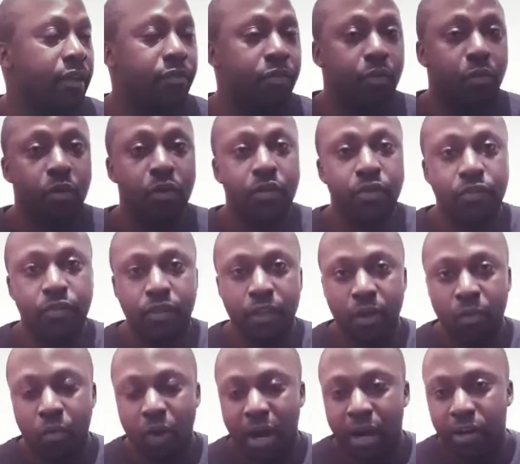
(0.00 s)
If you was a
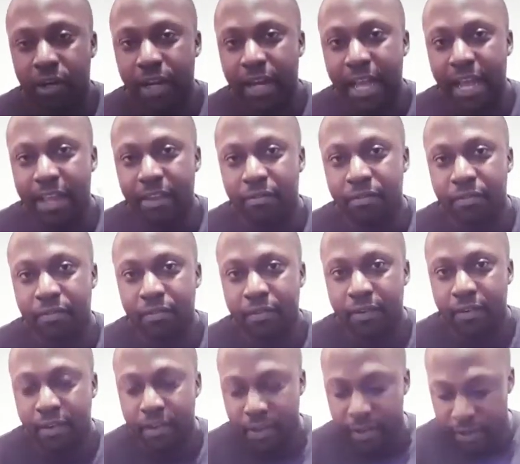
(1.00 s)
wildlife
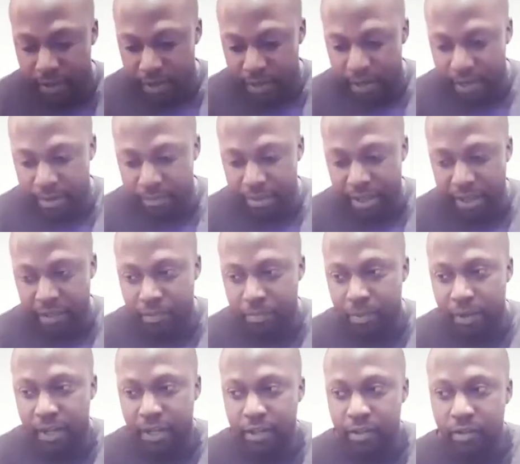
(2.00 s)

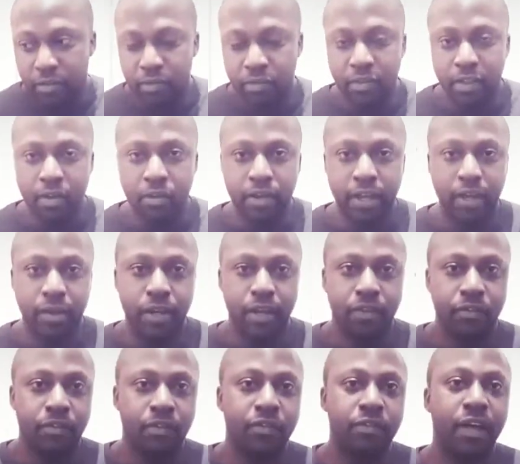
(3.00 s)
expert, you say, okay,
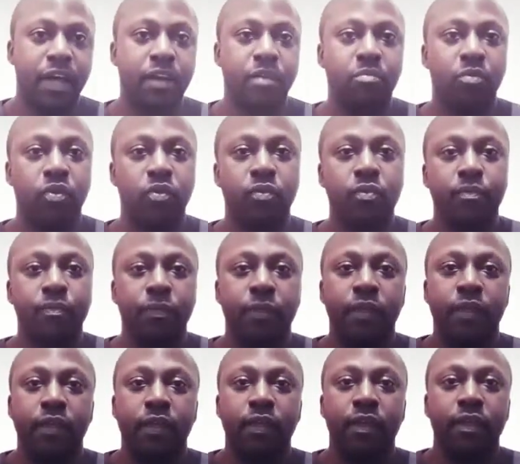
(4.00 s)
there's this animal
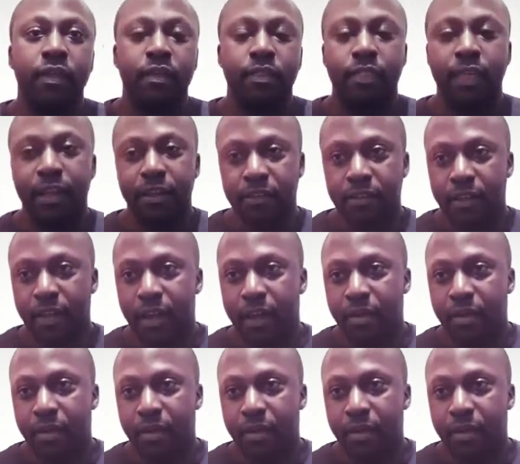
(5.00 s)
that